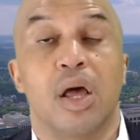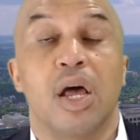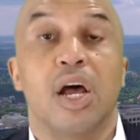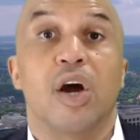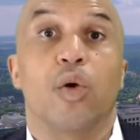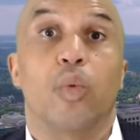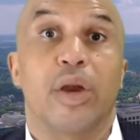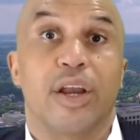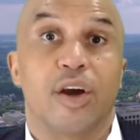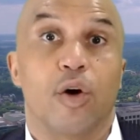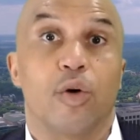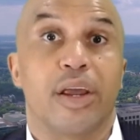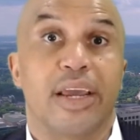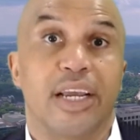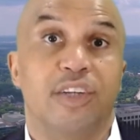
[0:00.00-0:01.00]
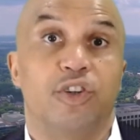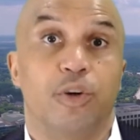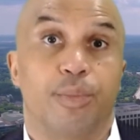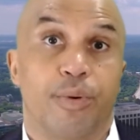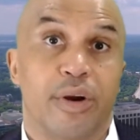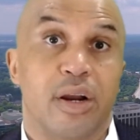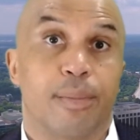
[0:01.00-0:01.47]
We go to get you
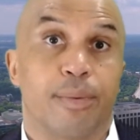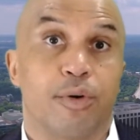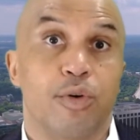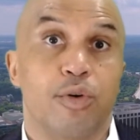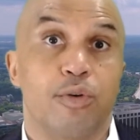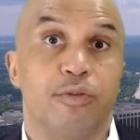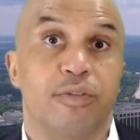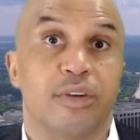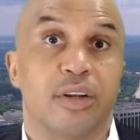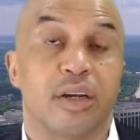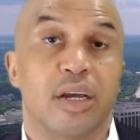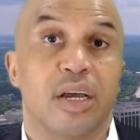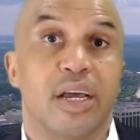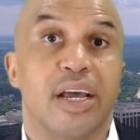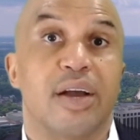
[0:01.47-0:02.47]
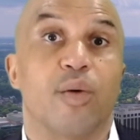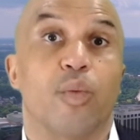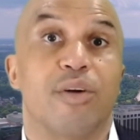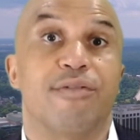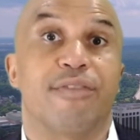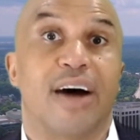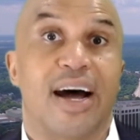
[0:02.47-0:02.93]
pre-approved,
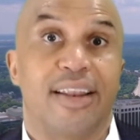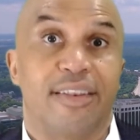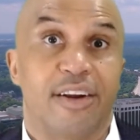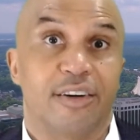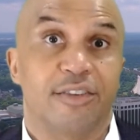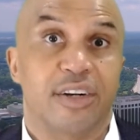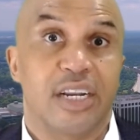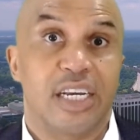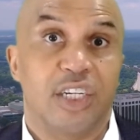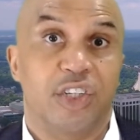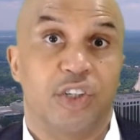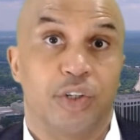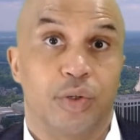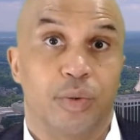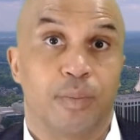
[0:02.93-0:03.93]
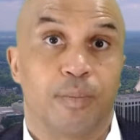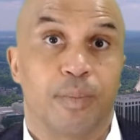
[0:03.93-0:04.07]
we find there's an issue.